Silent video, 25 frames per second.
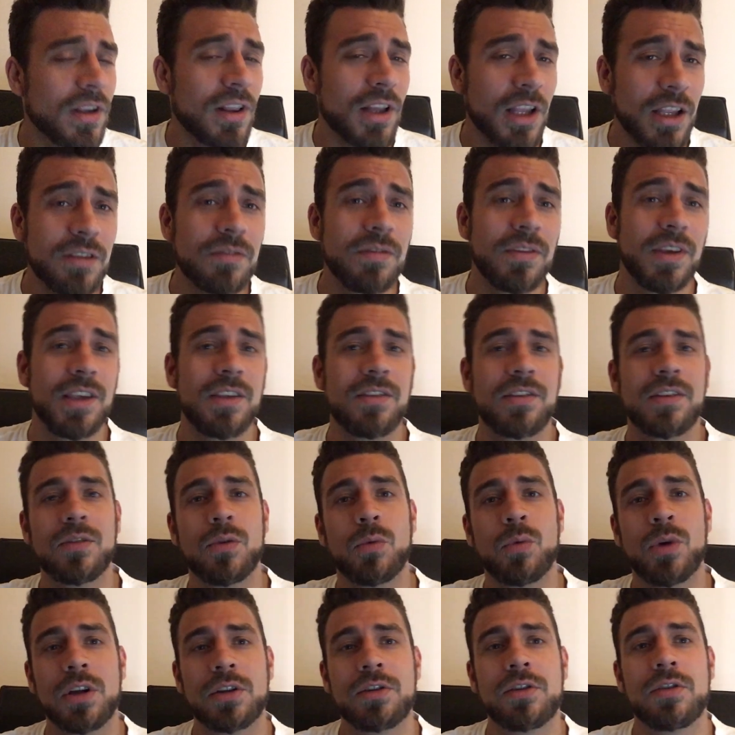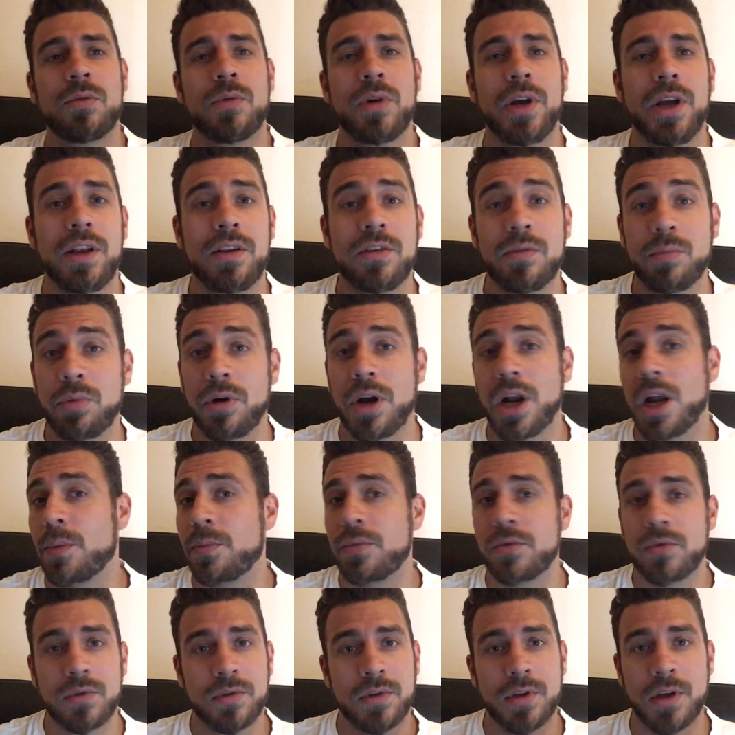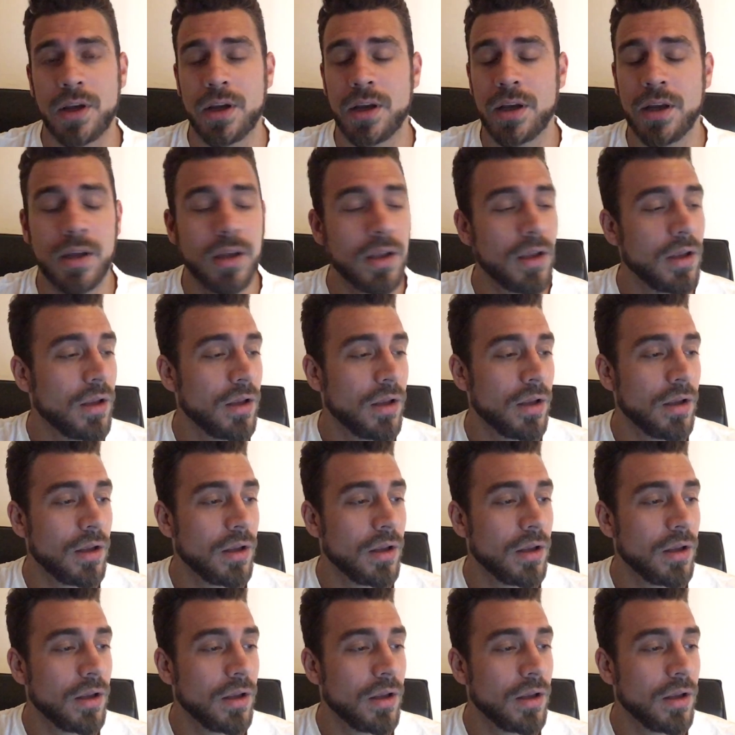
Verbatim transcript: I say let these welterweights perhaps uh,